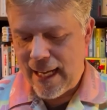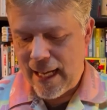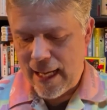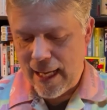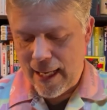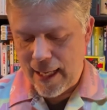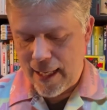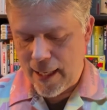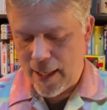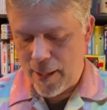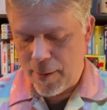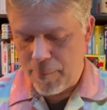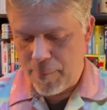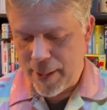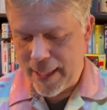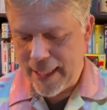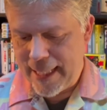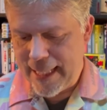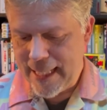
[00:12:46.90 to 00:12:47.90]

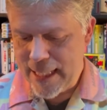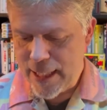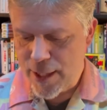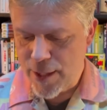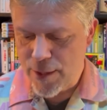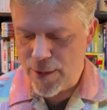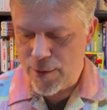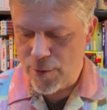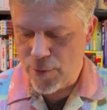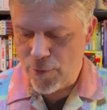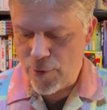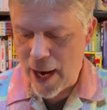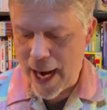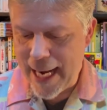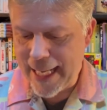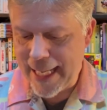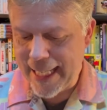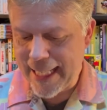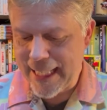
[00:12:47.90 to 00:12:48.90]
but he's
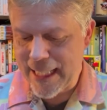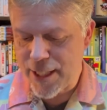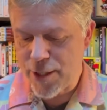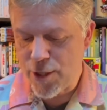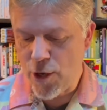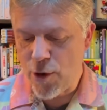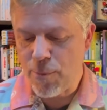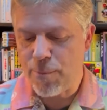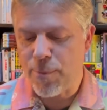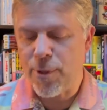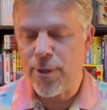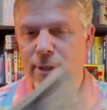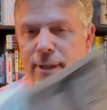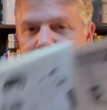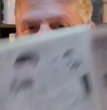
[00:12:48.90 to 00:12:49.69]
writing in his notebook.